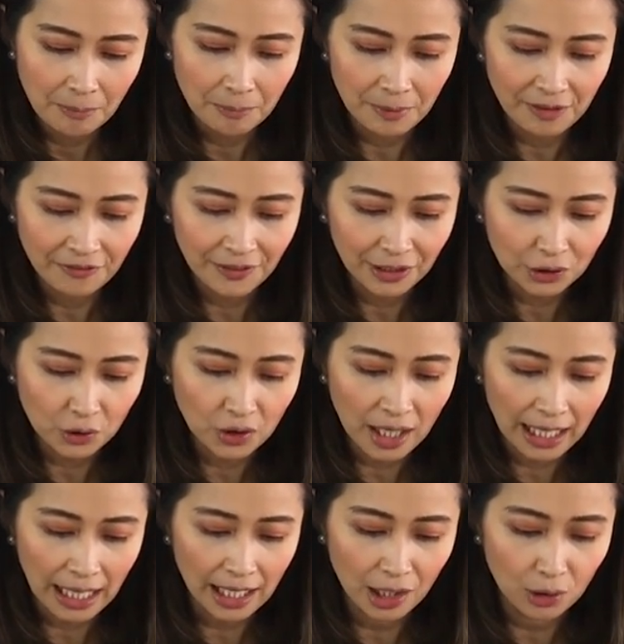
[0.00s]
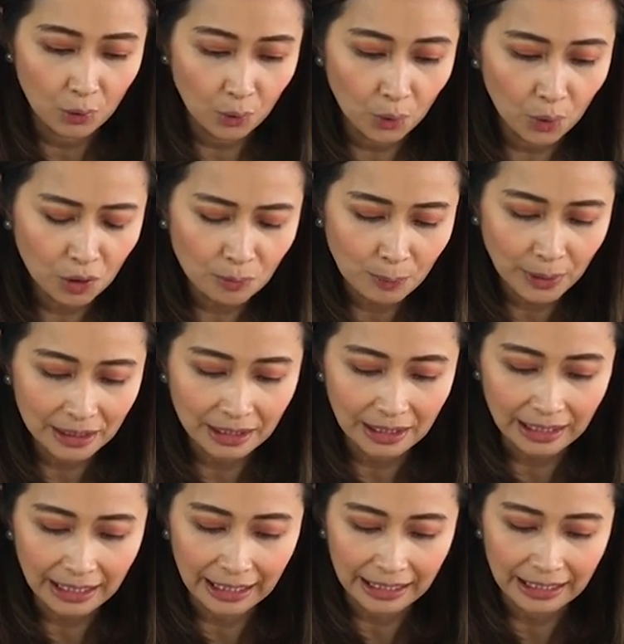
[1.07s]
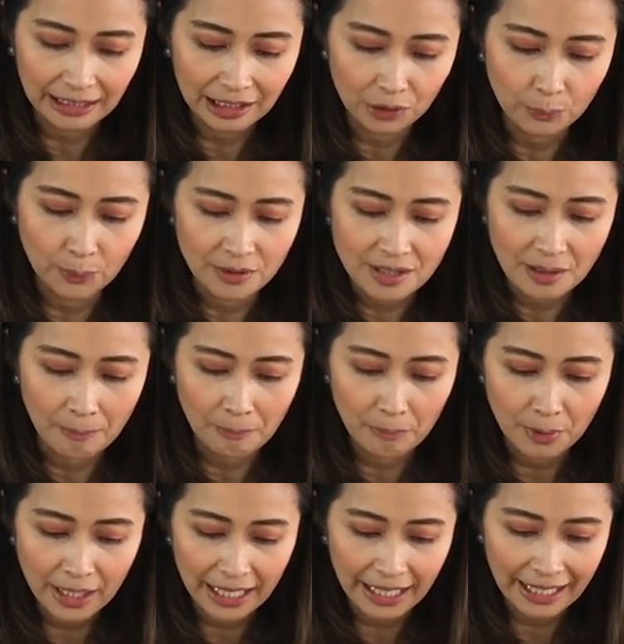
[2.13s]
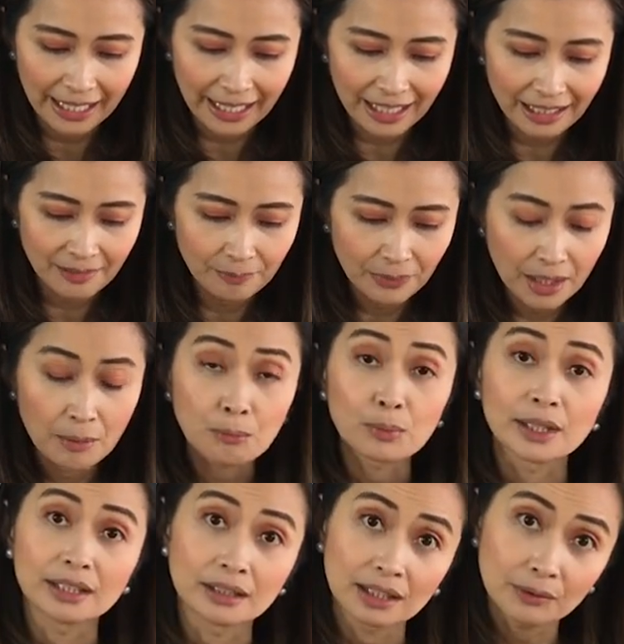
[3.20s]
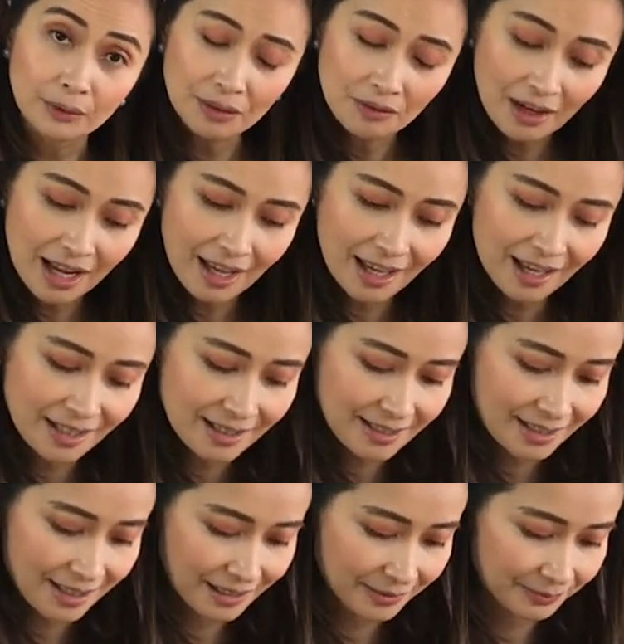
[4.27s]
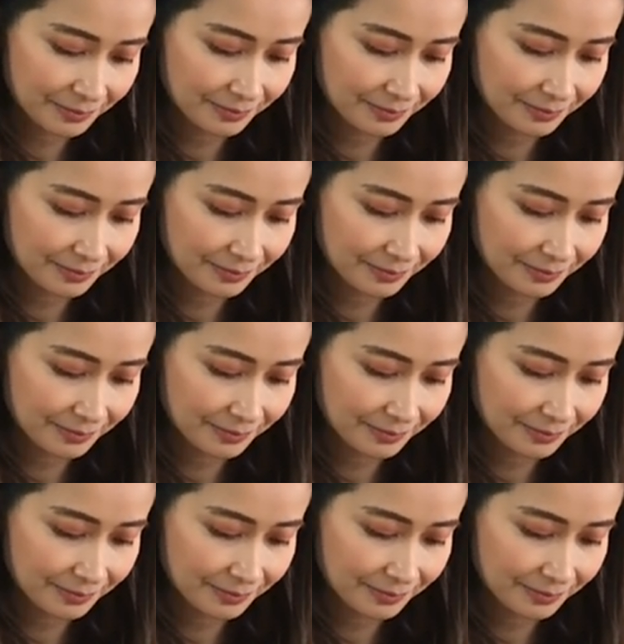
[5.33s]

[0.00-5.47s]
Perfect to, alone. Pwede rin kainin with some bread. Pwede rin with rice.